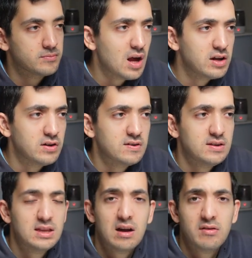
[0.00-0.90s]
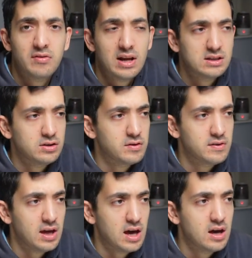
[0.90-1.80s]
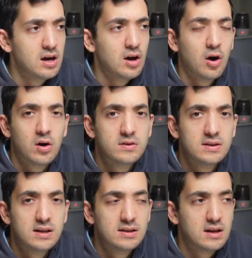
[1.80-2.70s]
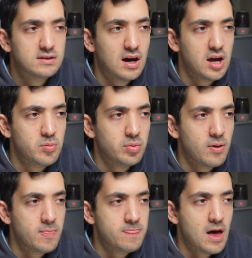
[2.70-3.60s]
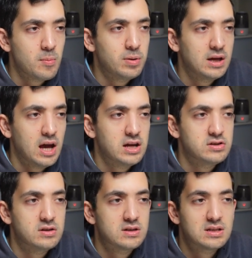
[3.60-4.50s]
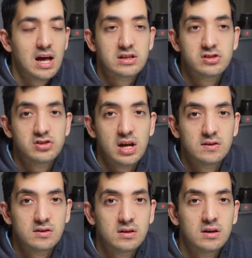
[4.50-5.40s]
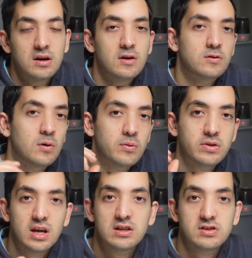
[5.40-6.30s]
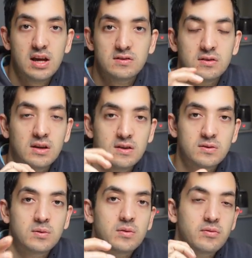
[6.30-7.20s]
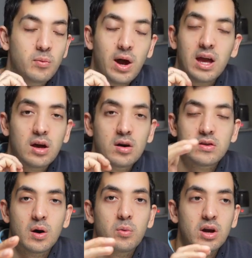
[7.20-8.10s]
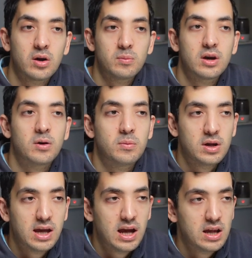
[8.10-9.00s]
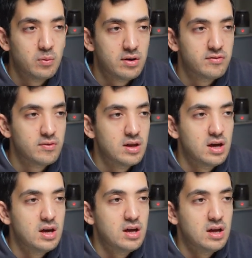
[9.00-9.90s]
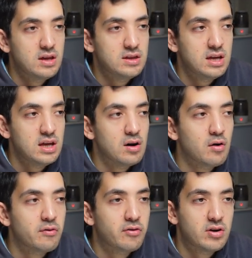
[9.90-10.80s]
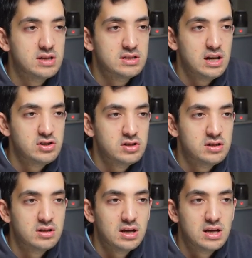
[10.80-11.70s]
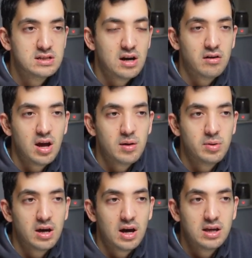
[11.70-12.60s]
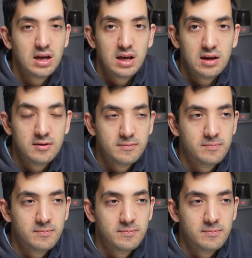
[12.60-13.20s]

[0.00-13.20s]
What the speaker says: And you can see that reflected over here, content type application/JSON. So the JSON is the way that we're going to be communicating with. The authorization is our API key.